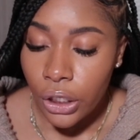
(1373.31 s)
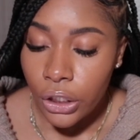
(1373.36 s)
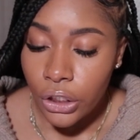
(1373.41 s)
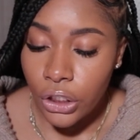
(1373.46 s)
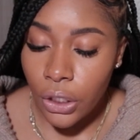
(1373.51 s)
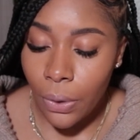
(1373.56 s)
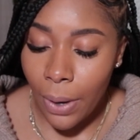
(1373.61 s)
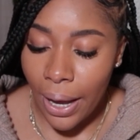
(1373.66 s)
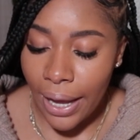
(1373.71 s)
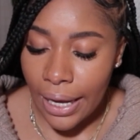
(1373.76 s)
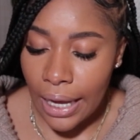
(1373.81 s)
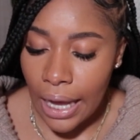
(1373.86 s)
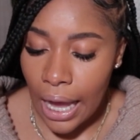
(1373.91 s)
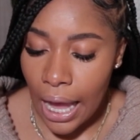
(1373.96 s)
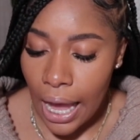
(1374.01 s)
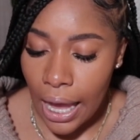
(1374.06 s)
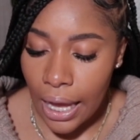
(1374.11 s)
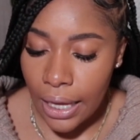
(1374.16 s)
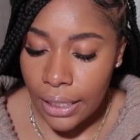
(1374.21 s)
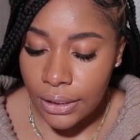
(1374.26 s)
So I
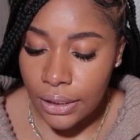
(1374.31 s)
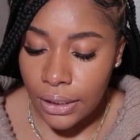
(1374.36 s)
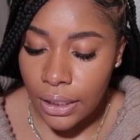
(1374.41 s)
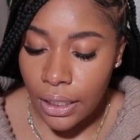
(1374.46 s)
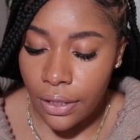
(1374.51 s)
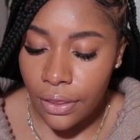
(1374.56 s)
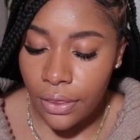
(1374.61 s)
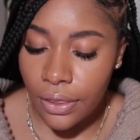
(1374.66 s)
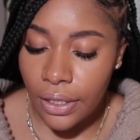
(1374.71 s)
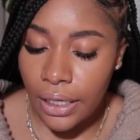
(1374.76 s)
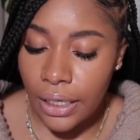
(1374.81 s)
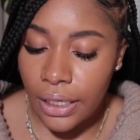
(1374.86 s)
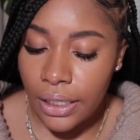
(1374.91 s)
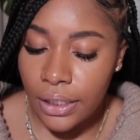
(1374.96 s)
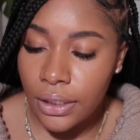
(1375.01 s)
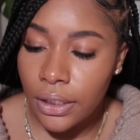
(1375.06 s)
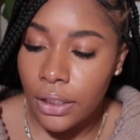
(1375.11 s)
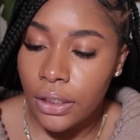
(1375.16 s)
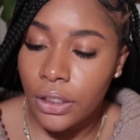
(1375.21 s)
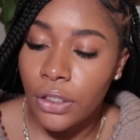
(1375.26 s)
got
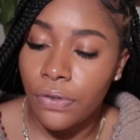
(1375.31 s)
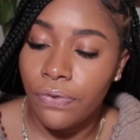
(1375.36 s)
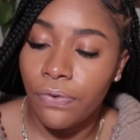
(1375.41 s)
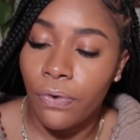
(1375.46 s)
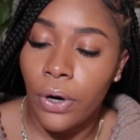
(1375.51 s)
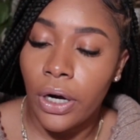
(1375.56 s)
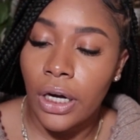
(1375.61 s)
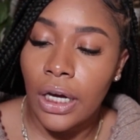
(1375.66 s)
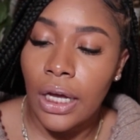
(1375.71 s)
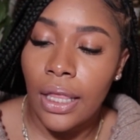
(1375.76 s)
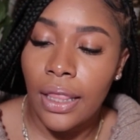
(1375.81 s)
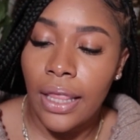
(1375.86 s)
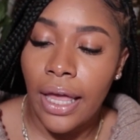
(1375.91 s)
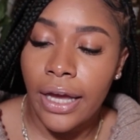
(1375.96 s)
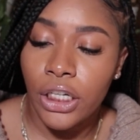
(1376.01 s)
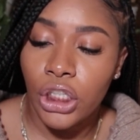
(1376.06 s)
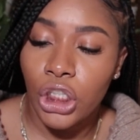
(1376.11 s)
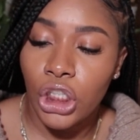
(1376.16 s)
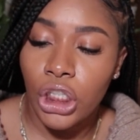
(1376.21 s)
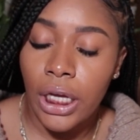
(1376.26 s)
this Sephora
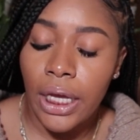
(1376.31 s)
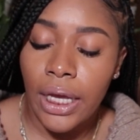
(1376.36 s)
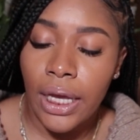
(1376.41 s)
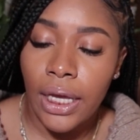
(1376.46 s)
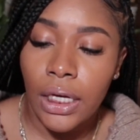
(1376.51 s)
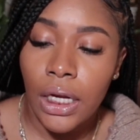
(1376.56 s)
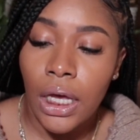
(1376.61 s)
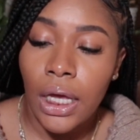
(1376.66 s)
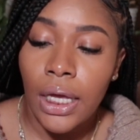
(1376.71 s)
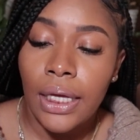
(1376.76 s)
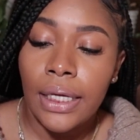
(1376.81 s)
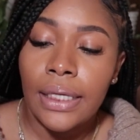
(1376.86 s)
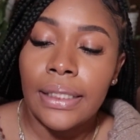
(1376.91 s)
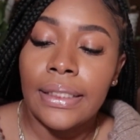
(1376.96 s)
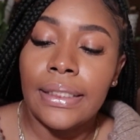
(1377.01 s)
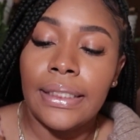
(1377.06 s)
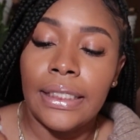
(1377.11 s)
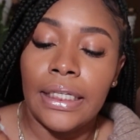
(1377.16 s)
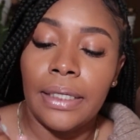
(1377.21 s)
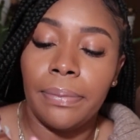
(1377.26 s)
Collection
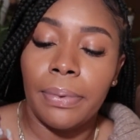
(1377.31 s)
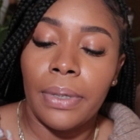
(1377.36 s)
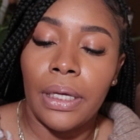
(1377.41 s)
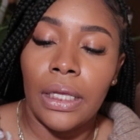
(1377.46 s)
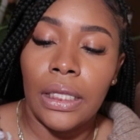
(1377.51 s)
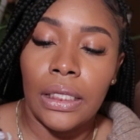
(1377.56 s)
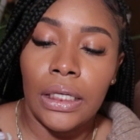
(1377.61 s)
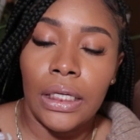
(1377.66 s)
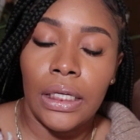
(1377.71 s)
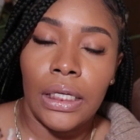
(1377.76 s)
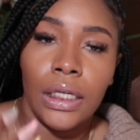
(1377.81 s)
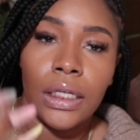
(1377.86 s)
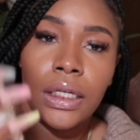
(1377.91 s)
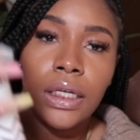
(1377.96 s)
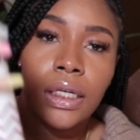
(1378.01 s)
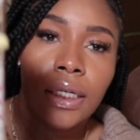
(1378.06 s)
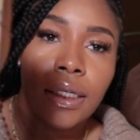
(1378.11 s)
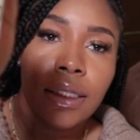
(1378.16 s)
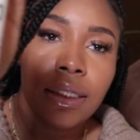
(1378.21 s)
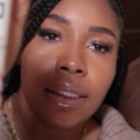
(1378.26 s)
Deep Clean
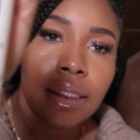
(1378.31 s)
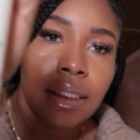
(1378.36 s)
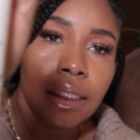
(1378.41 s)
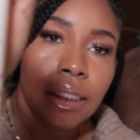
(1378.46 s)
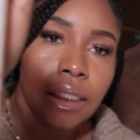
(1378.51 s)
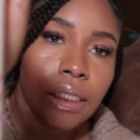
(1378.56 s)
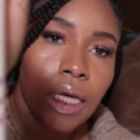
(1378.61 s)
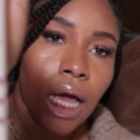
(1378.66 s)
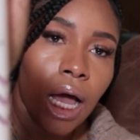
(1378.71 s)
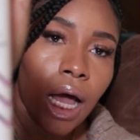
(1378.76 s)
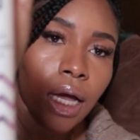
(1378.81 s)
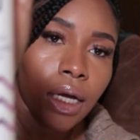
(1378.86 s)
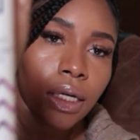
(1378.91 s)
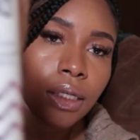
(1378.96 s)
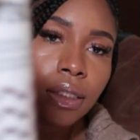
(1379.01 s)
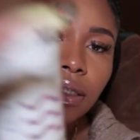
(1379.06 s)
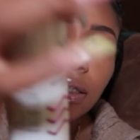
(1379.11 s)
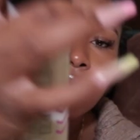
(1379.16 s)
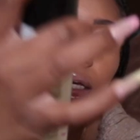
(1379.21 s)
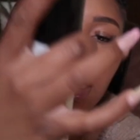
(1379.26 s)
Detox.